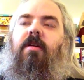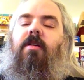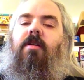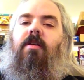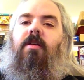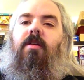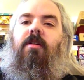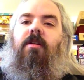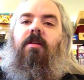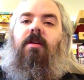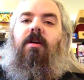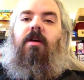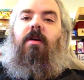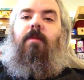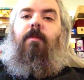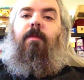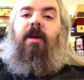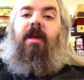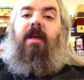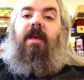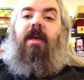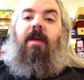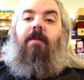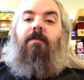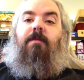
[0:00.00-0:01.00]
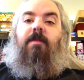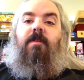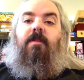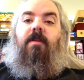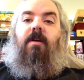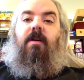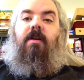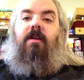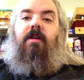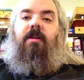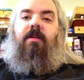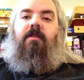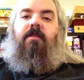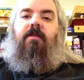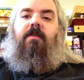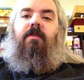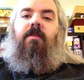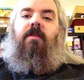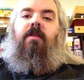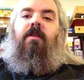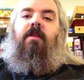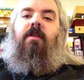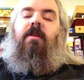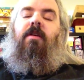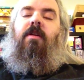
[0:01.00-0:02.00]
on uh, my game
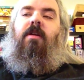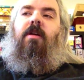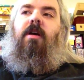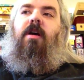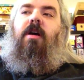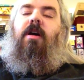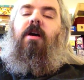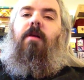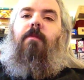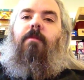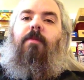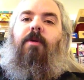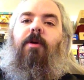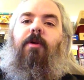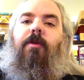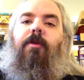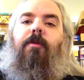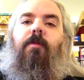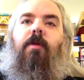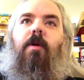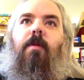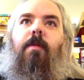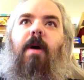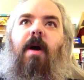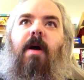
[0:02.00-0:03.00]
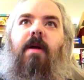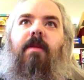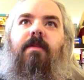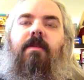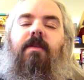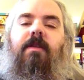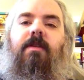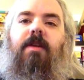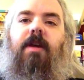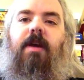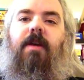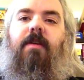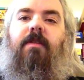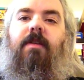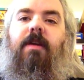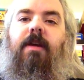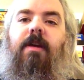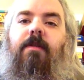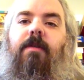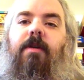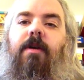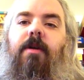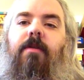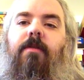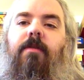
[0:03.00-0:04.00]
designs, uh, Build the Robots and Dice
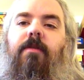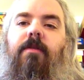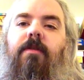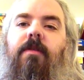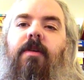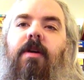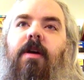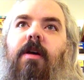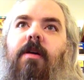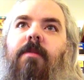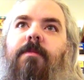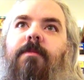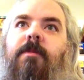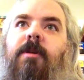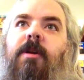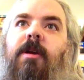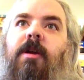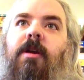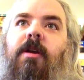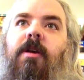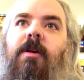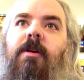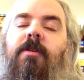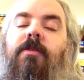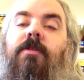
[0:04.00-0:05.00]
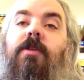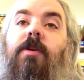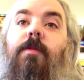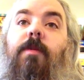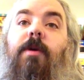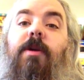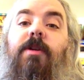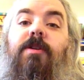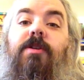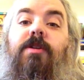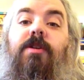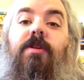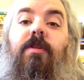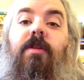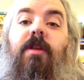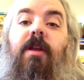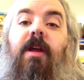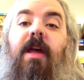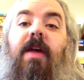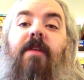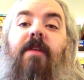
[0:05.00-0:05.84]
Heroes, um, so much so that I